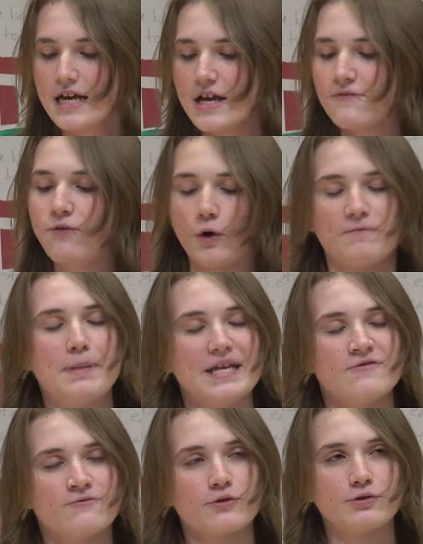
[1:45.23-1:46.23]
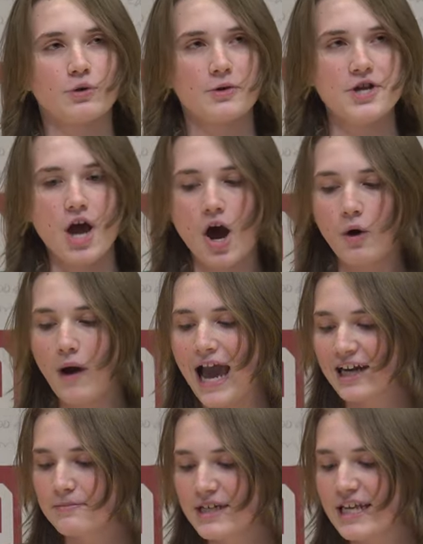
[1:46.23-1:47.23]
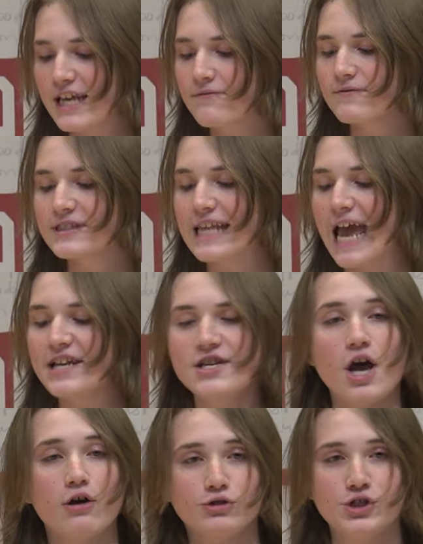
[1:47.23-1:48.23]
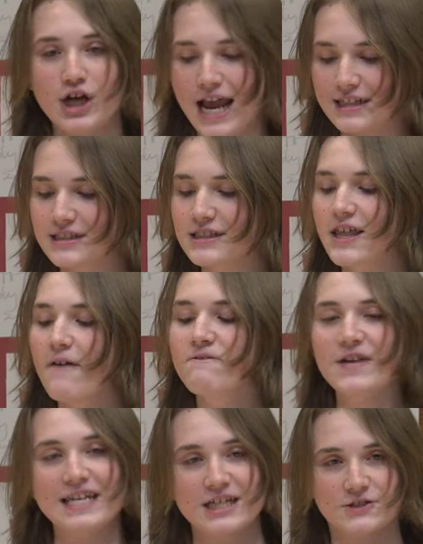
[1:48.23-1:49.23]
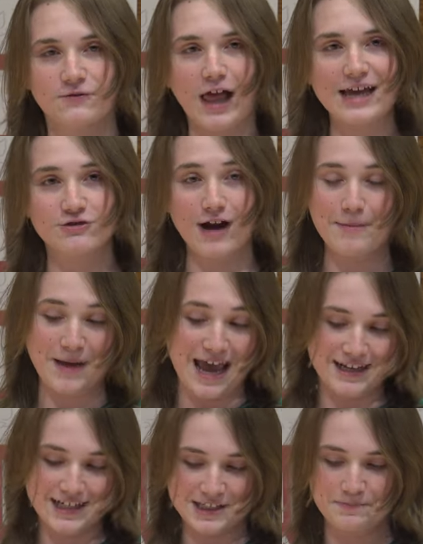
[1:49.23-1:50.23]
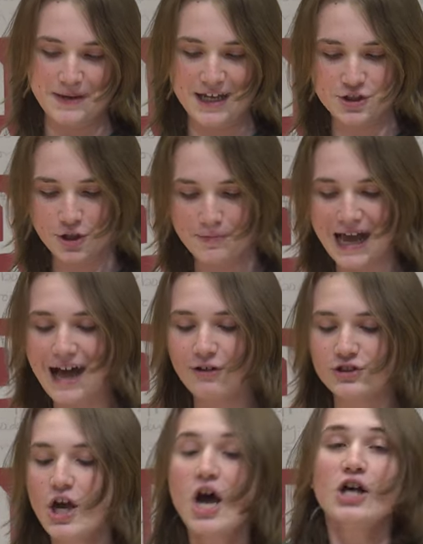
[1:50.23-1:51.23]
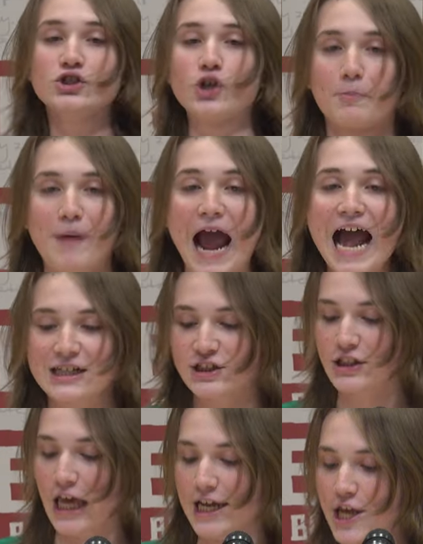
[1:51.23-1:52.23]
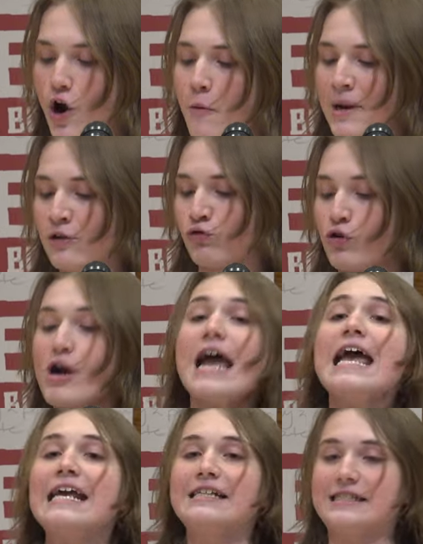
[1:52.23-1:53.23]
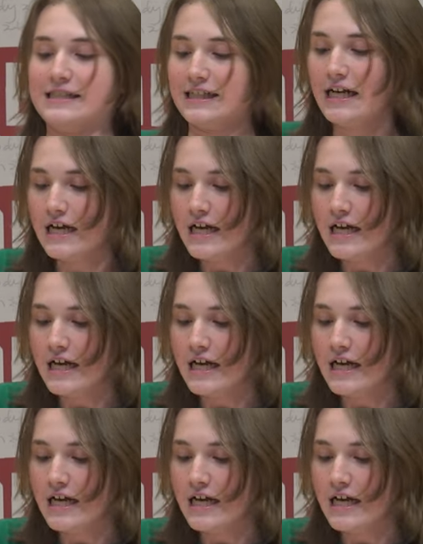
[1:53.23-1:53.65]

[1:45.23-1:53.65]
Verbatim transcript: Forbidden fruit or no, Adam and Eve stand no chance. The Venus flytrap and its pitcher pals surpass the human race!